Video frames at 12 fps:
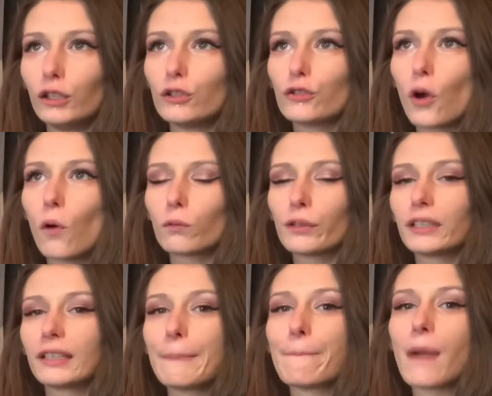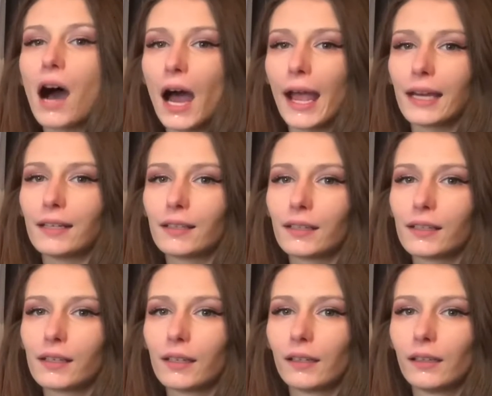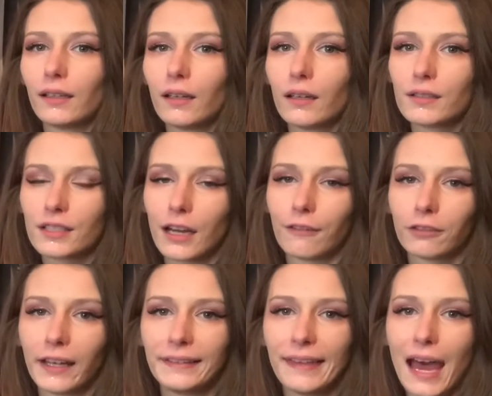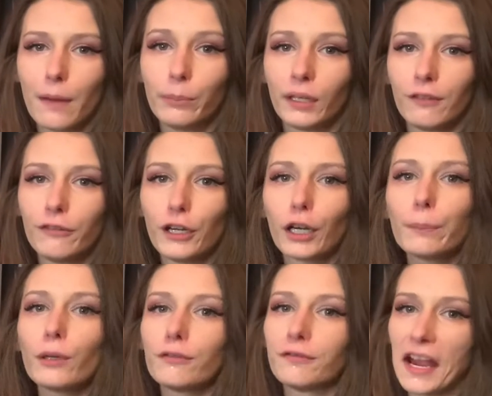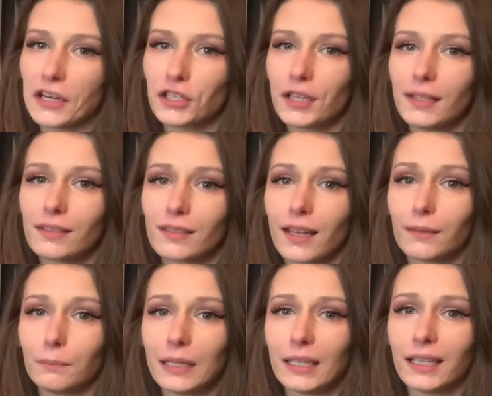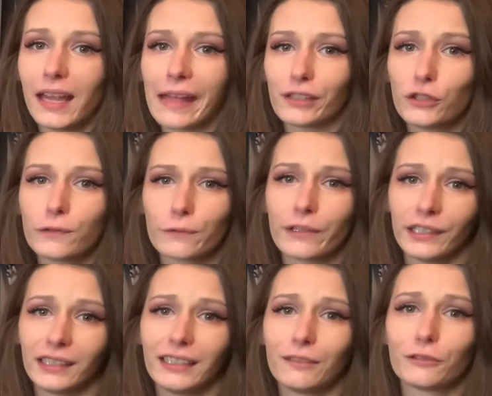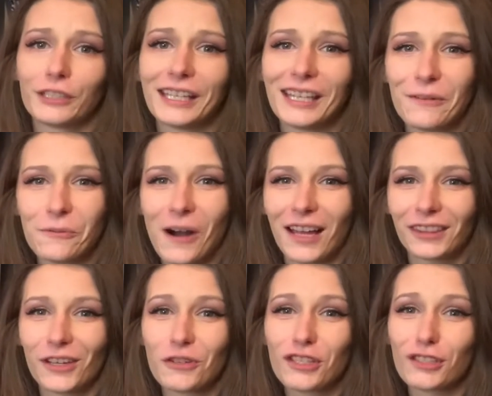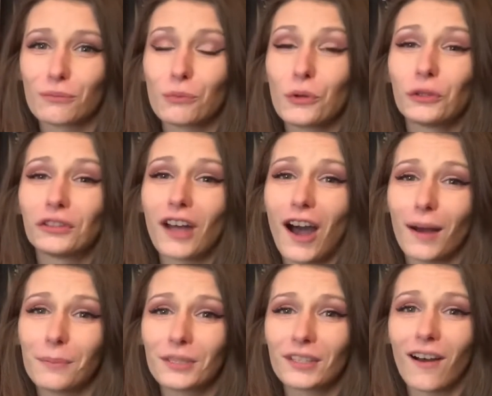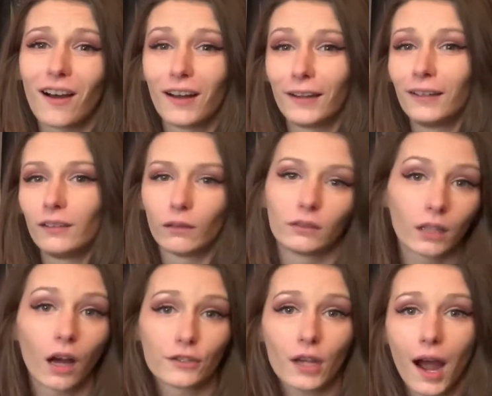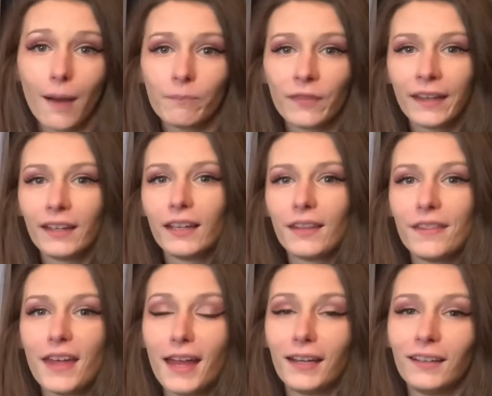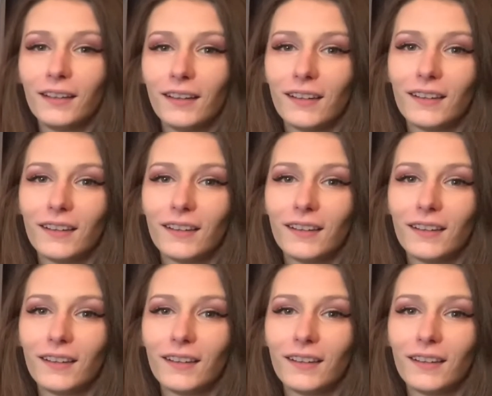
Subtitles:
don't really mind stuff like that, but if you're a perfectionist like me and you really want those smooth tops on top, then